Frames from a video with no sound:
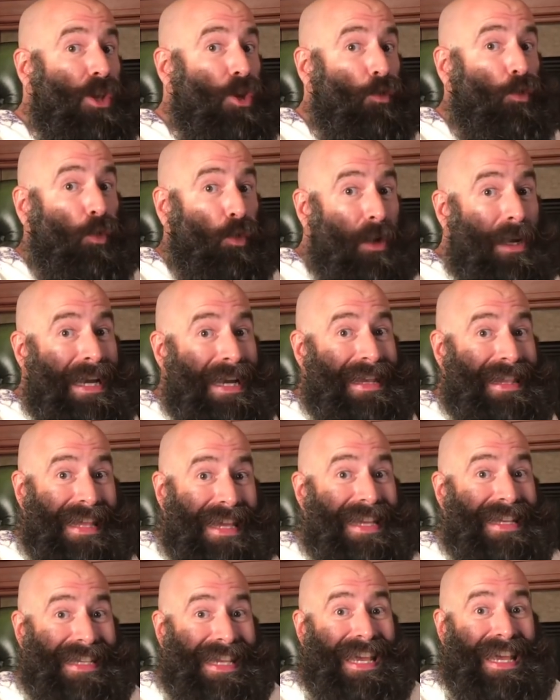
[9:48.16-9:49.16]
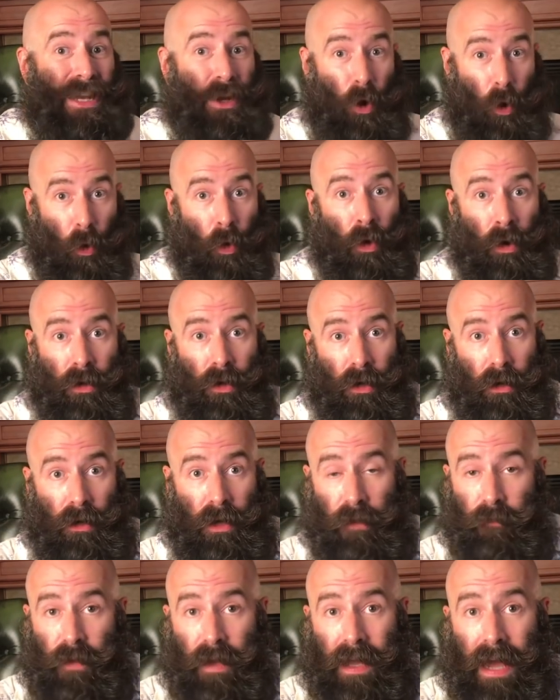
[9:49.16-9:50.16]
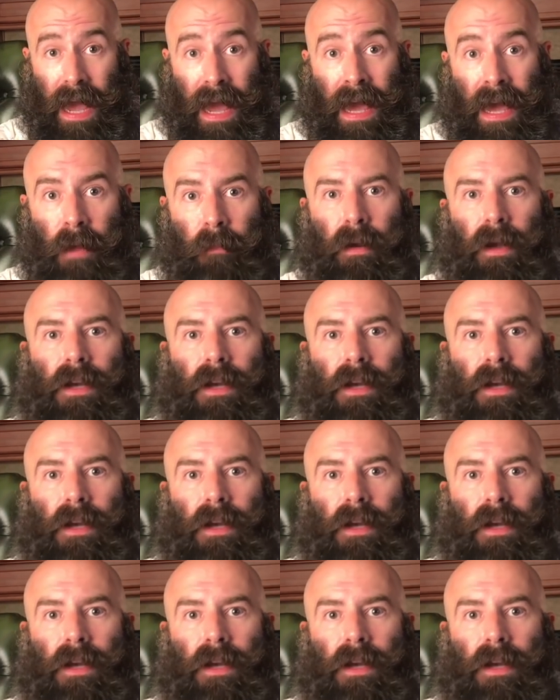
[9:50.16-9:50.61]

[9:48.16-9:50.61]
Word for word: that you read these in order if you can,